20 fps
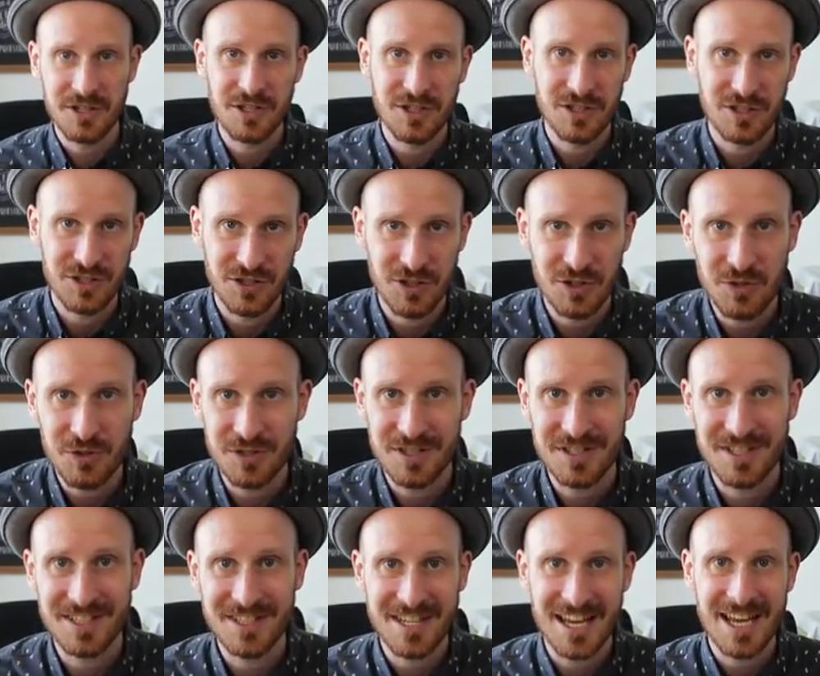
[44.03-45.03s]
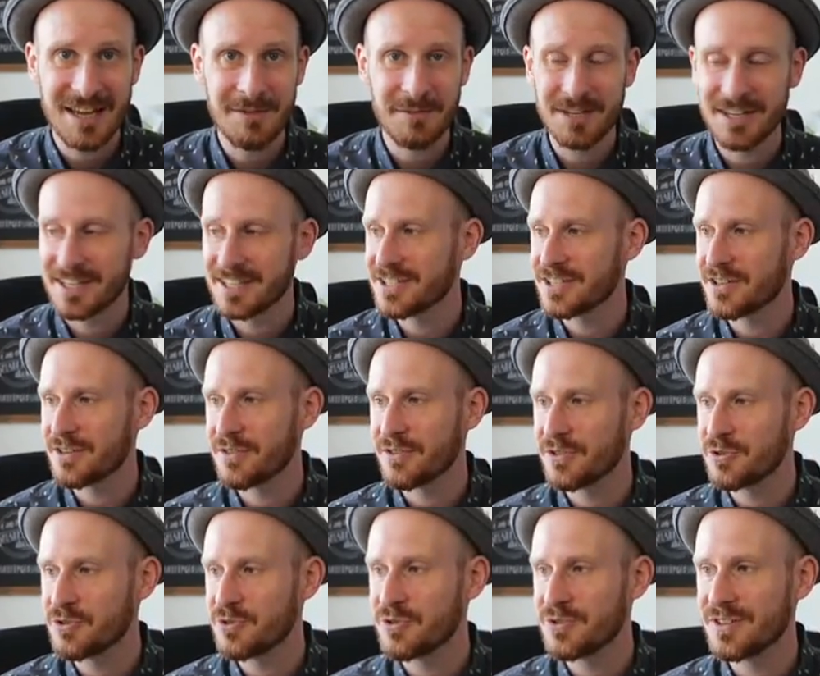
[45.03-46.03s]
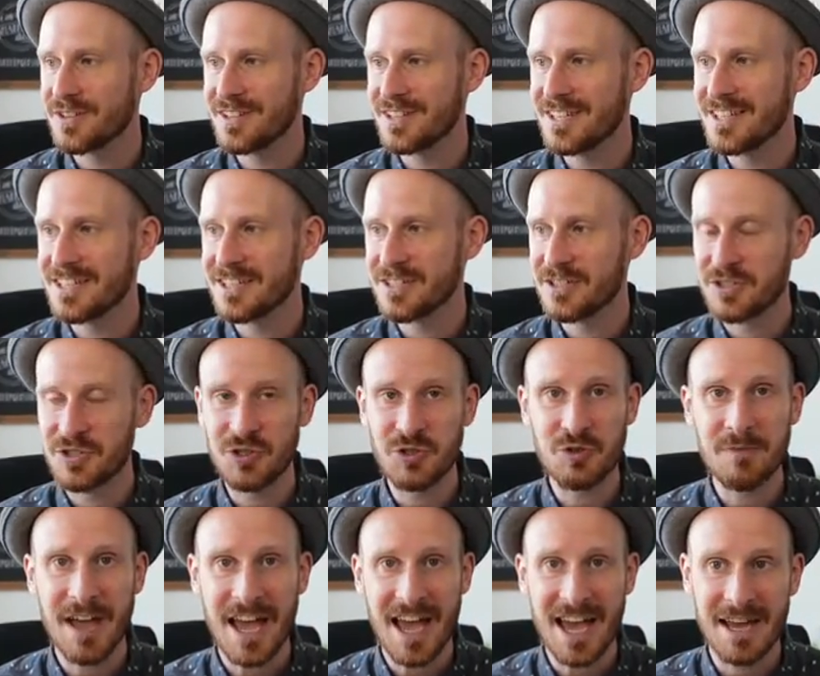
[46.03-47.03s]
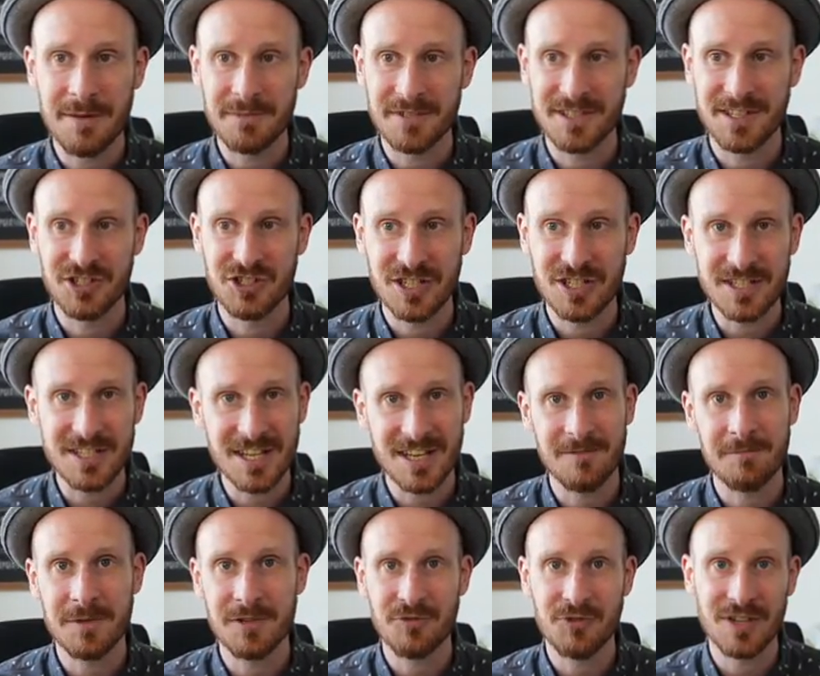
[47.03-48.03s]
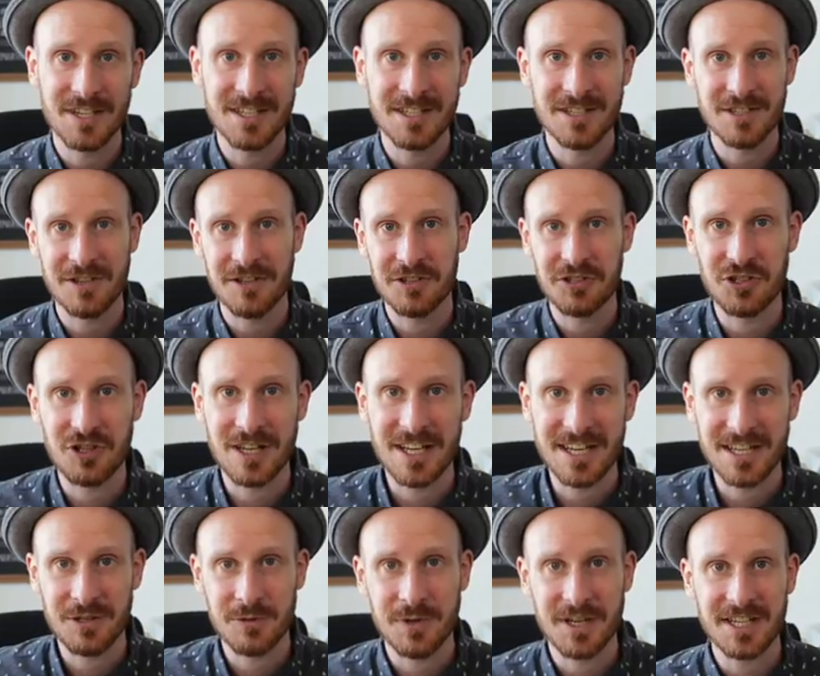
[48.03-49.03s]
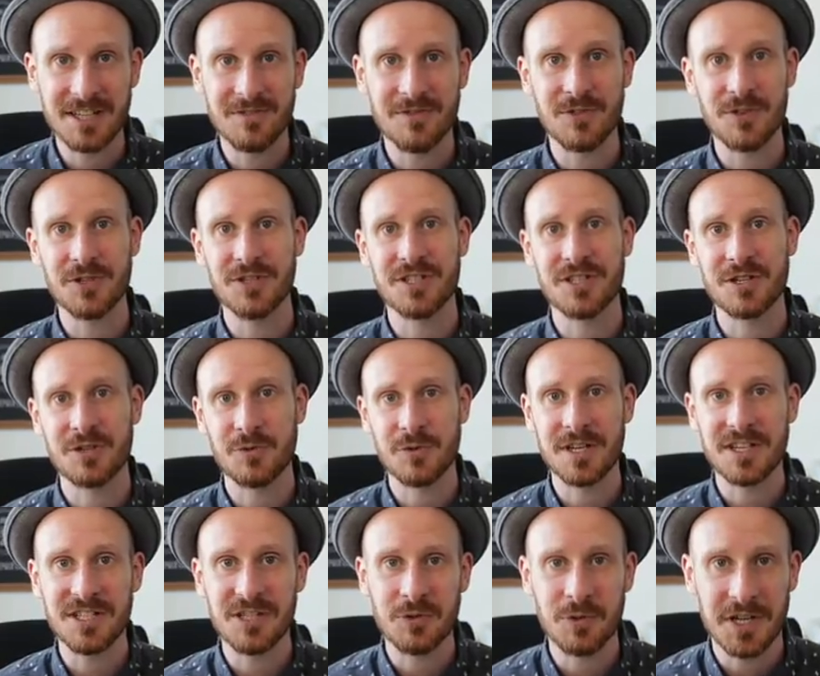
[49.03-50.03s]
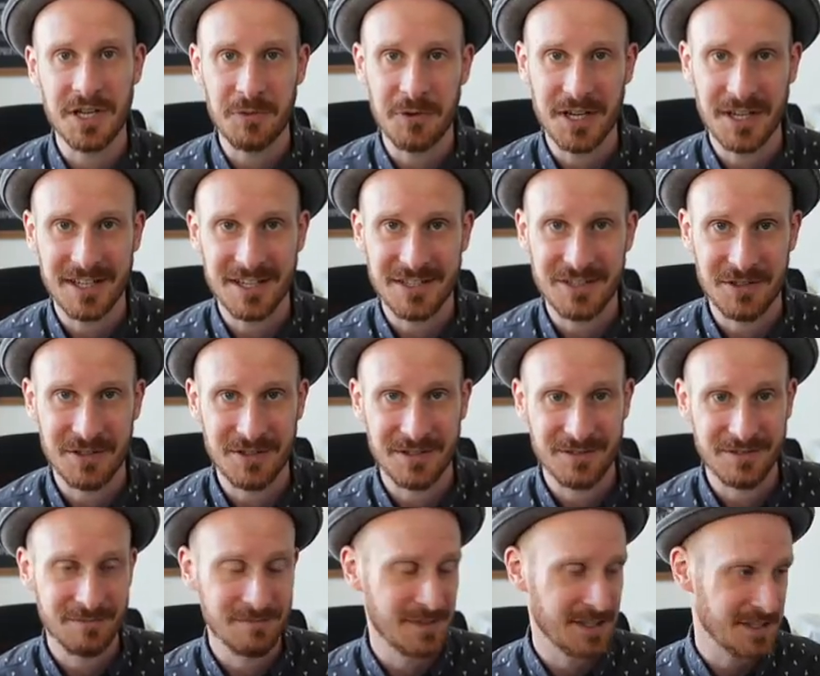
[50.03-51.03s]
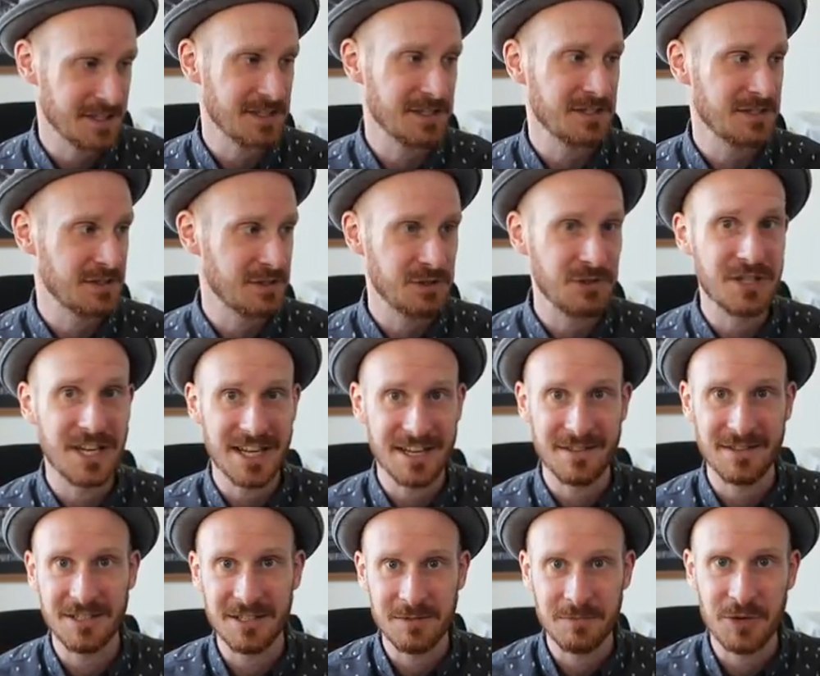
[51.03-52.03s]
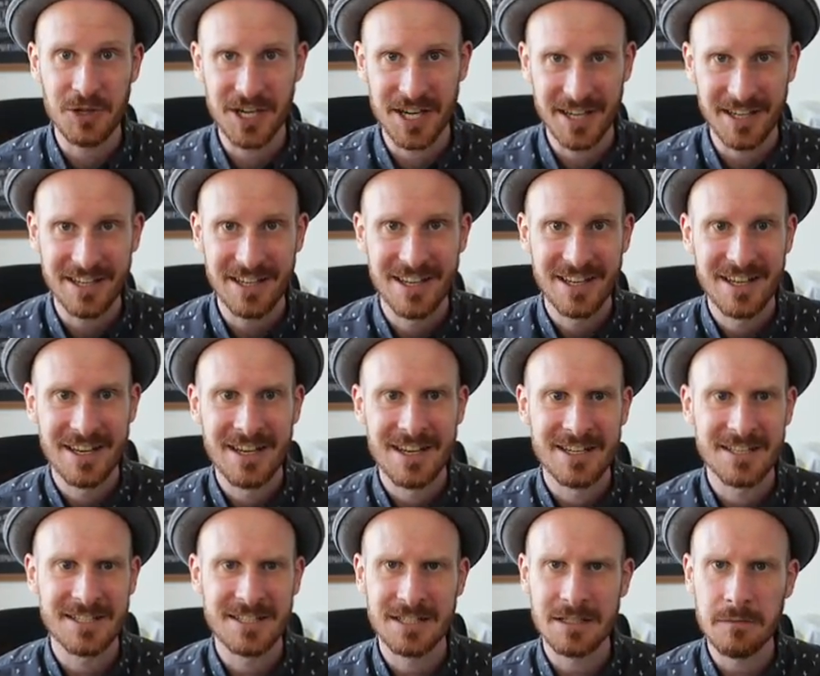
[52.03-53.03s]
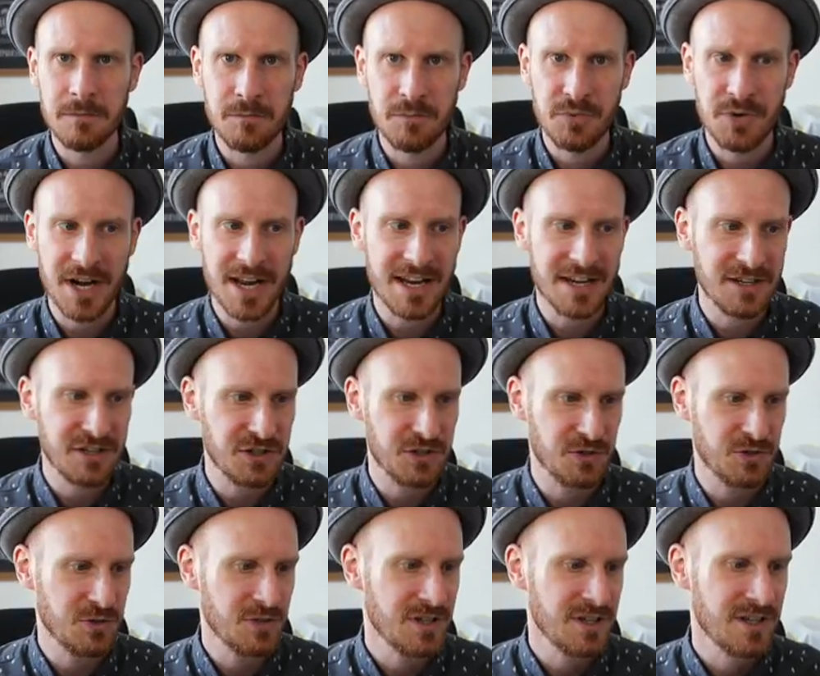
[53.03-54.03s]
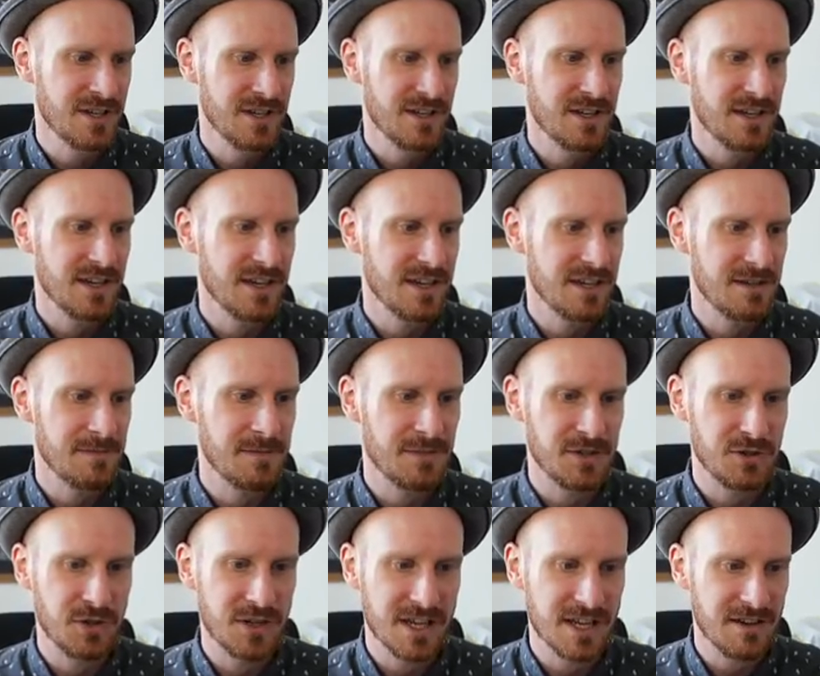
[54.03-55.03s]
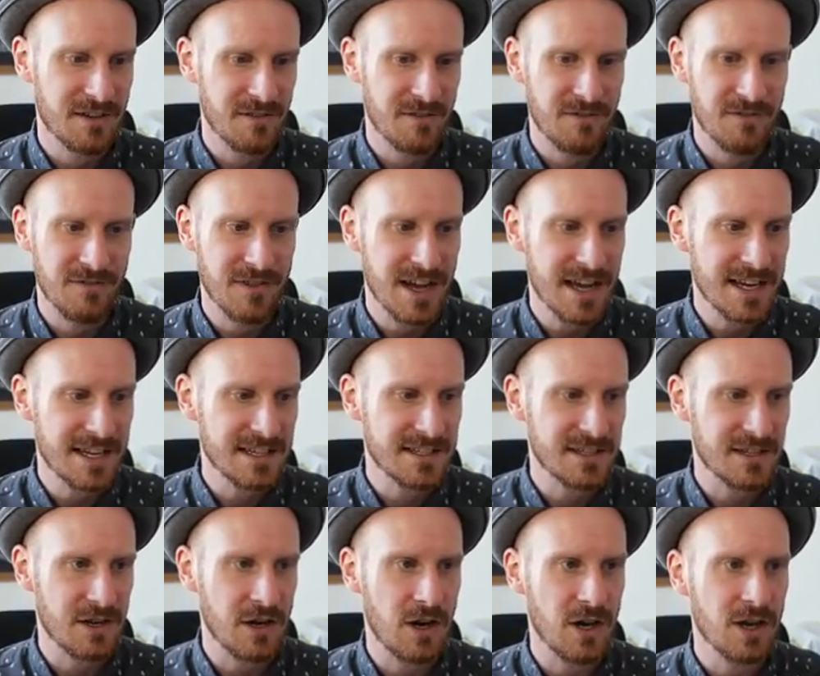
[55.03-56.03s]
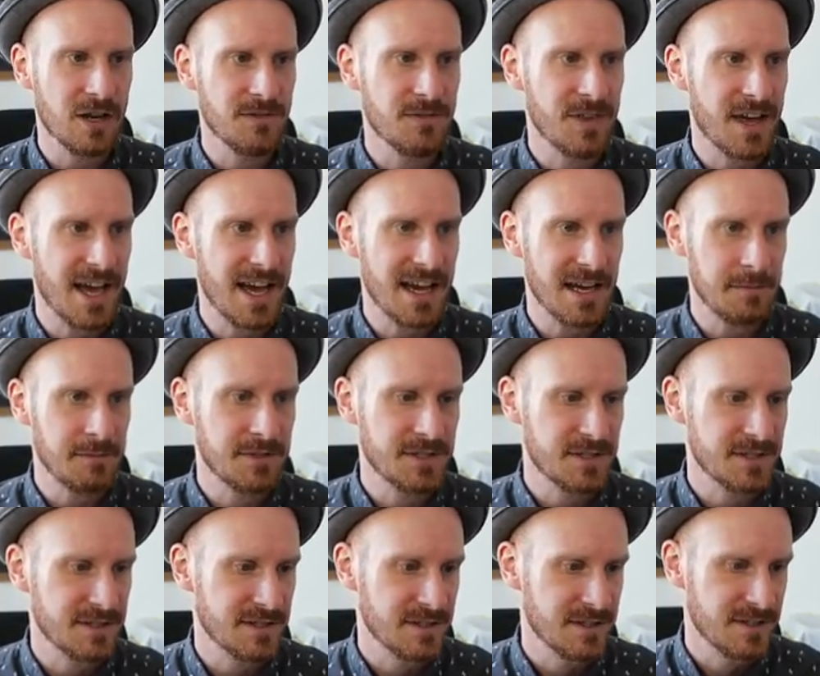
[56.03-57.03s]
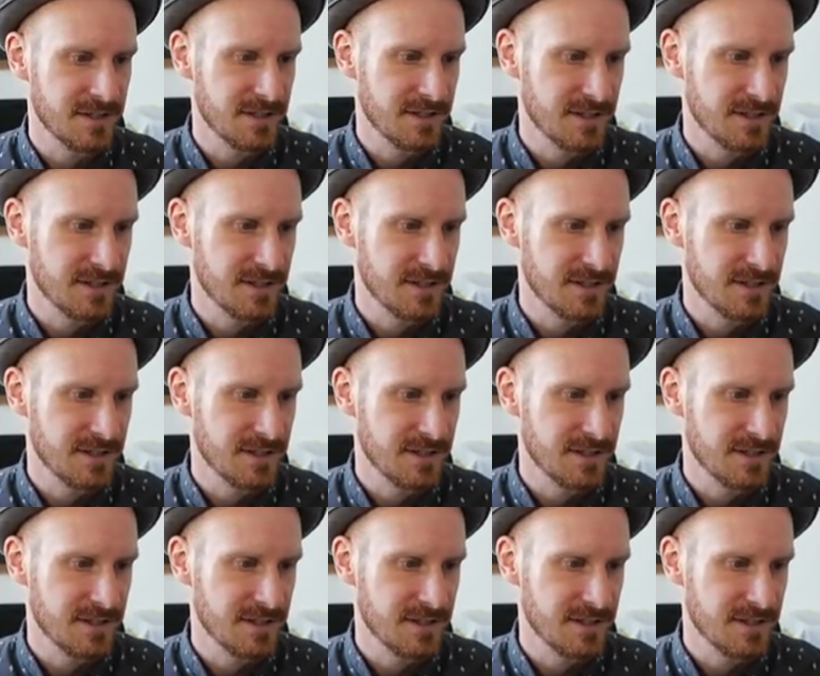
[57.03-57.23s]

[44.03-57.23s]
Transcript: going to use this timer is through the Zoom apps that just have been released on July 21st, 2021. So this is today, this morning, still brand new. Um, you can find all of the apps